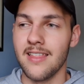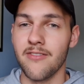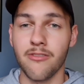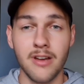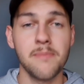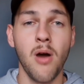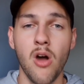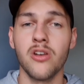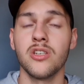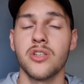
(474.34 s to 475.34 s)
3
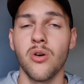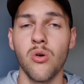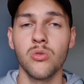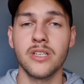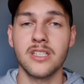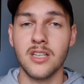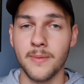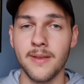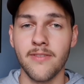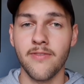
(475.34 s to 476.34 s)
potent tools, and it's going
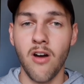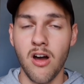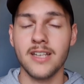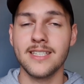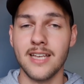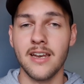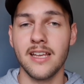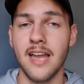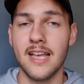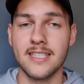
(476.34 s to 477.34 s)
to be fine, sunny
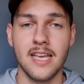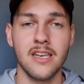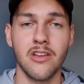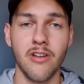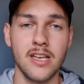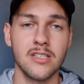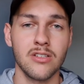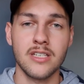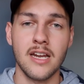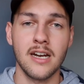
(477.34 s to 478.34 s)
and 18 degrees on
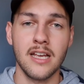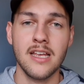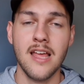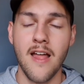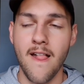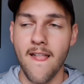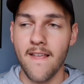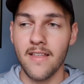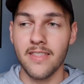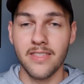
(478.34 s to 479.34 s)
Saturday.
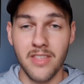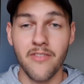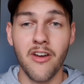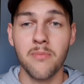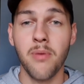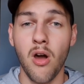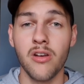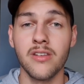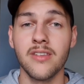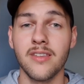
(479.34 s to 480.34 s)
They're very potent.